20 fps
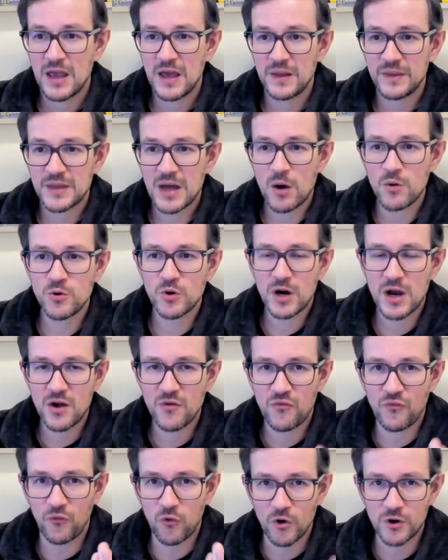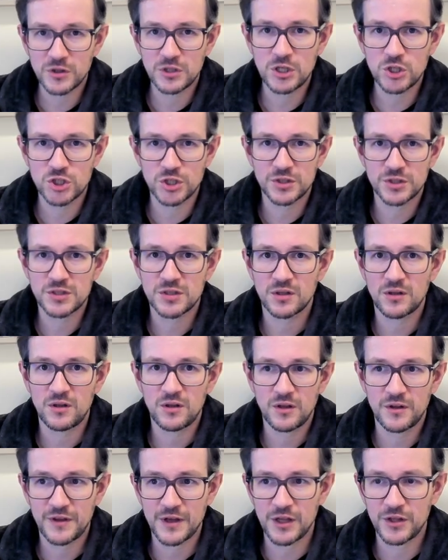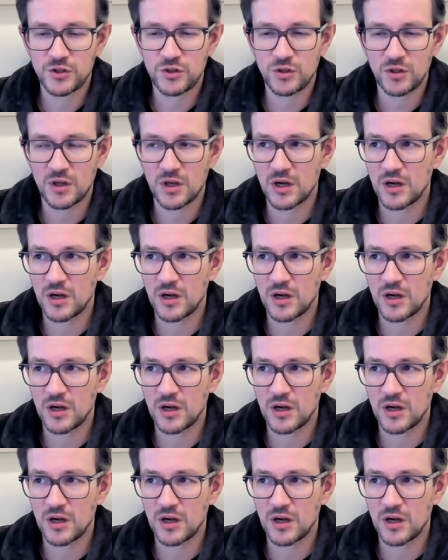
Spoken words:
and now you have 4 digits that